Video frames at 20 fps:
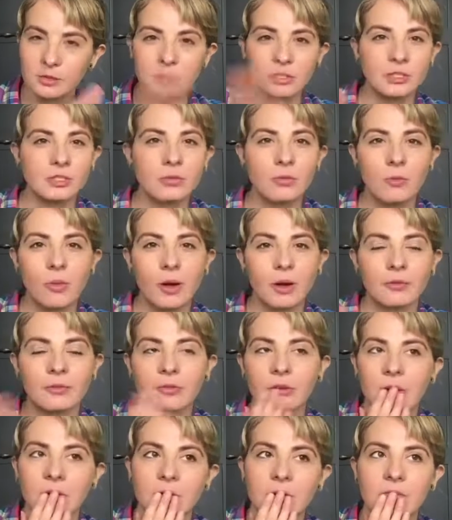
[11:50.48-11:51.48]
She does a wide
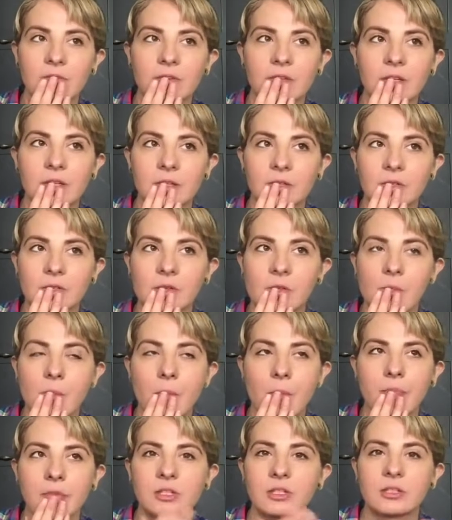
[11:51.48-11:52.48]
variety of videos.
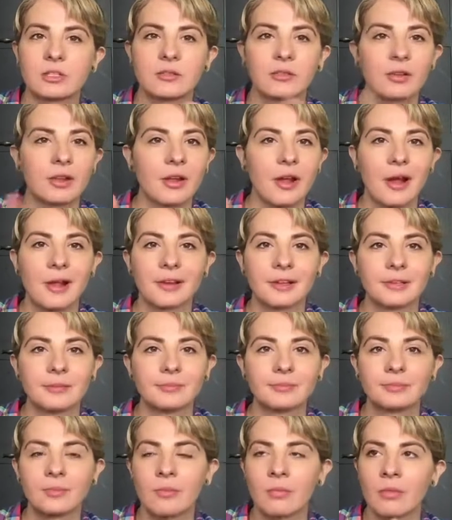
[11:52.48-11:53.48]
She doesn't really
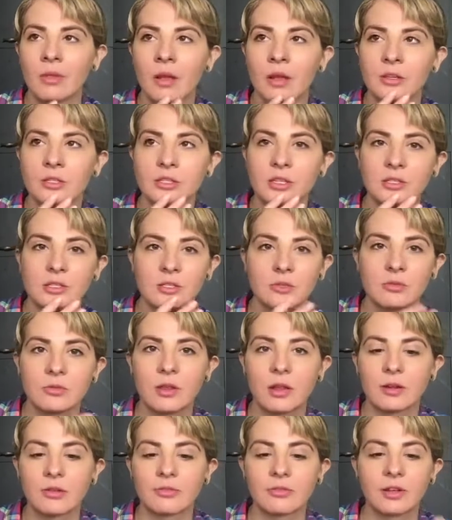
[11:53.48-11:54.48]
edit. She doesn't
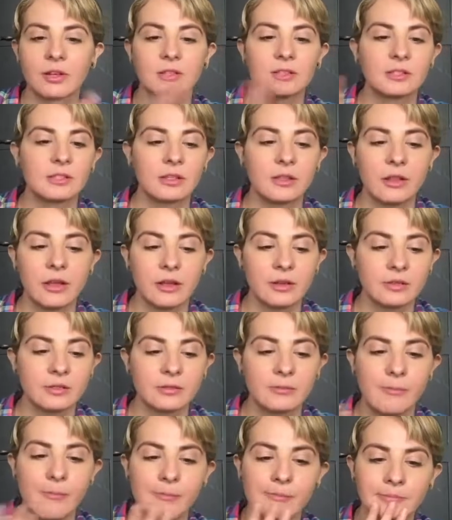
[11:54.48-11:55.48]
do a lot of fancy
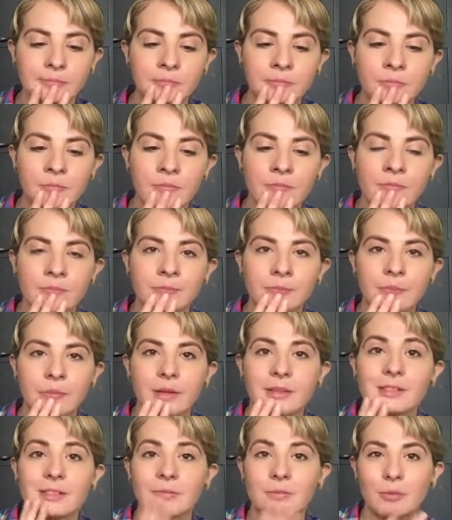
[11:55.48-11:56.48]
things,
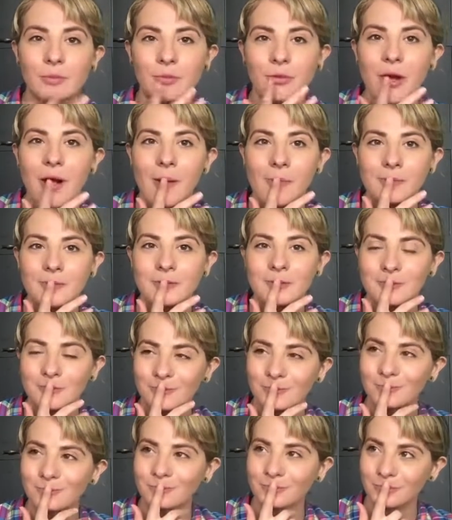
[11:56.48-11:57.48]
except for props
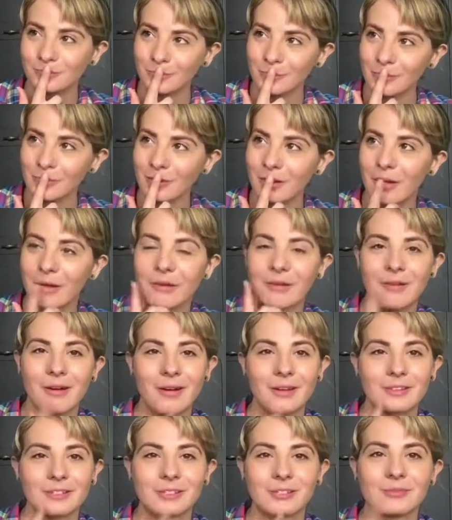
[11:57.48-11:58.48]
and
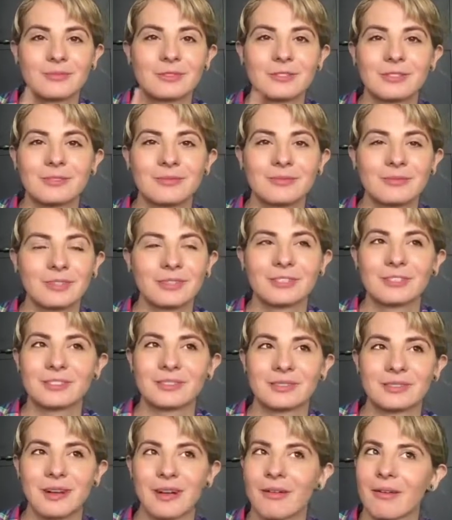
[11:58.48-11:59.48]
costumes, because
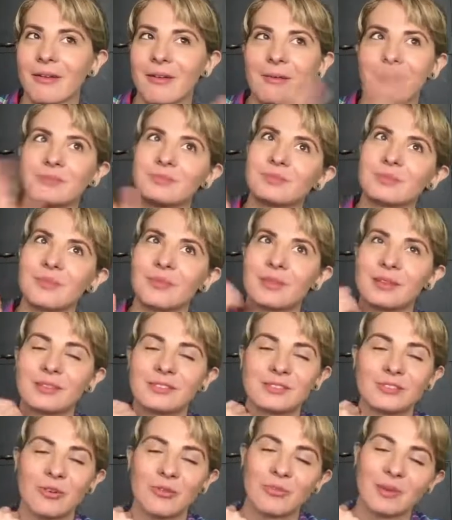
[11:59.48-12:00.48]
she's got like
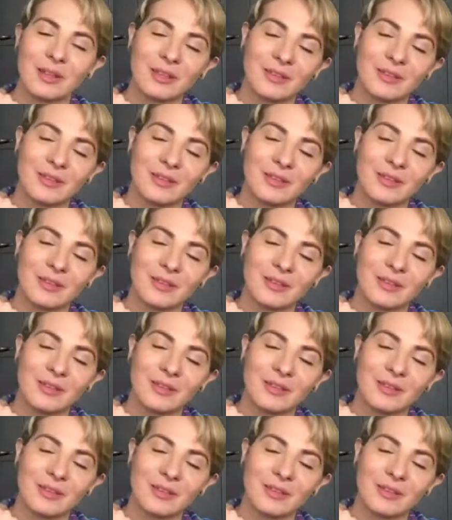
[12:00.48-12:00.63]
so